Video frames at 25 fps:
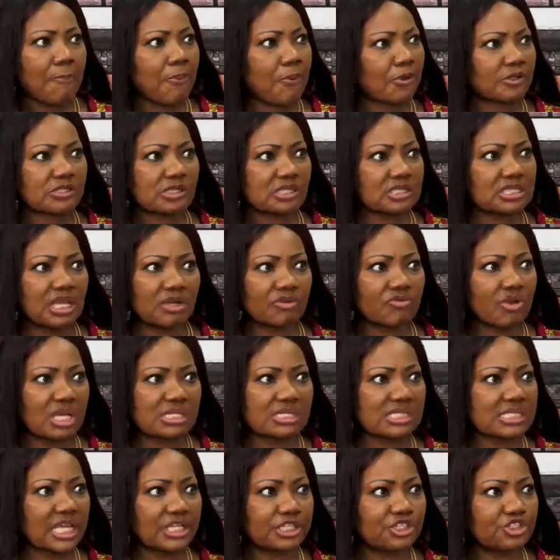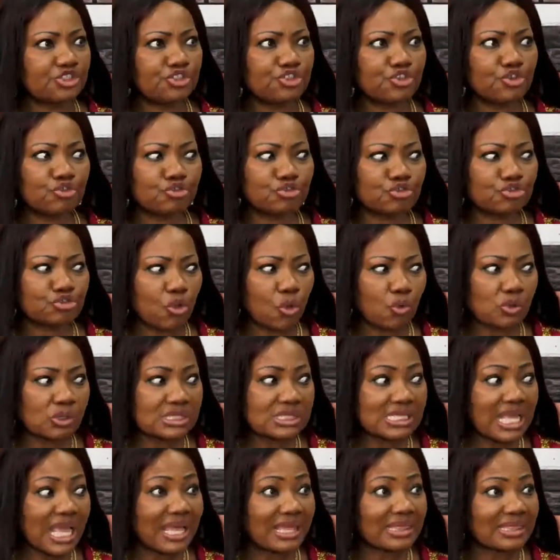Apostle General said, you
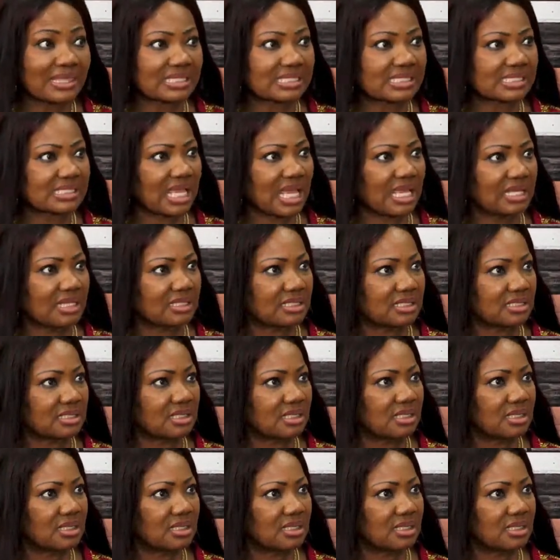don't understand.